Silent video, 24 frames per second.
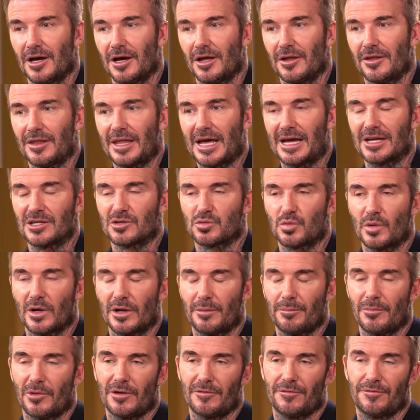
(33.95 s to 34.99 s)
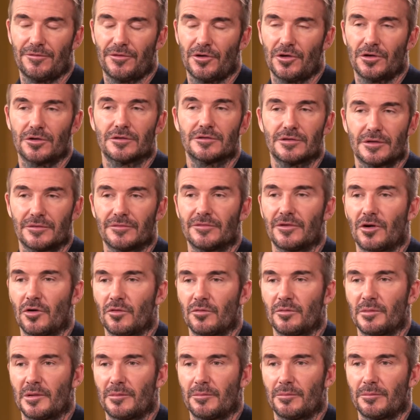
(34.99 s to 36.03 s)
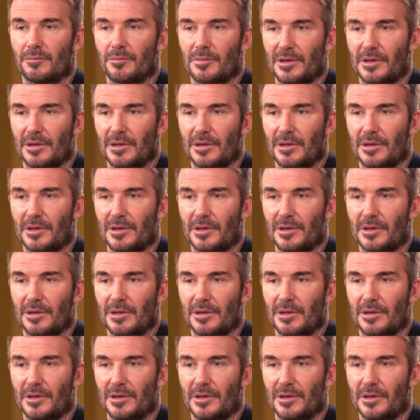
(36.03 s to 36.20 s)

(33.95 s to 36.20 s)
and that's where my first involvement